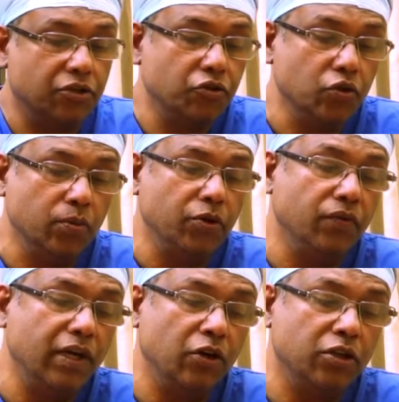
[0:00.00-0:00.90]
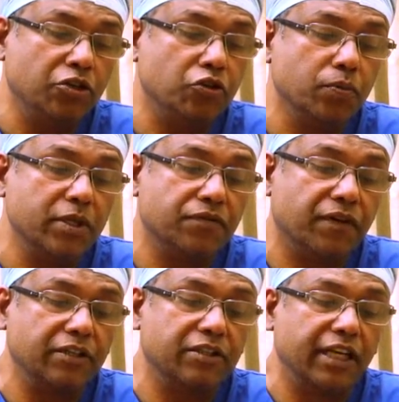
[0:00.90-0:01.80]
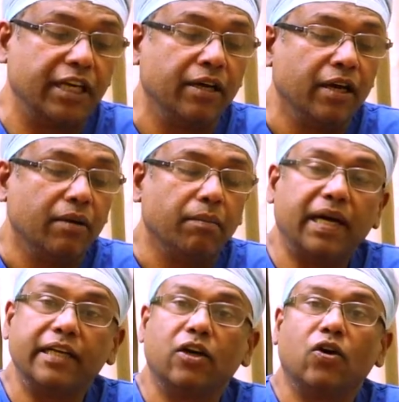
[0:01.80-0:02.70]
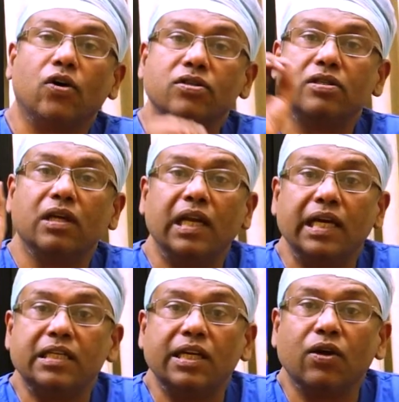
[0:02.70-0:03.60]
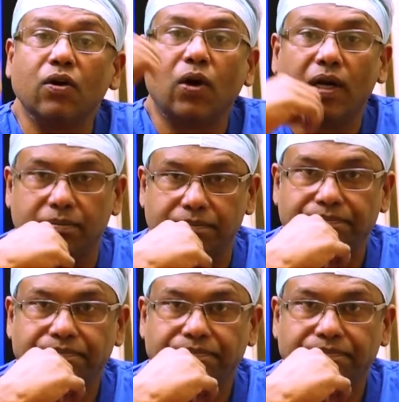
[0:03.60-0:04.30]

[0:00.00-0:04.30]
You will know the tube is functioning by the oscillating column.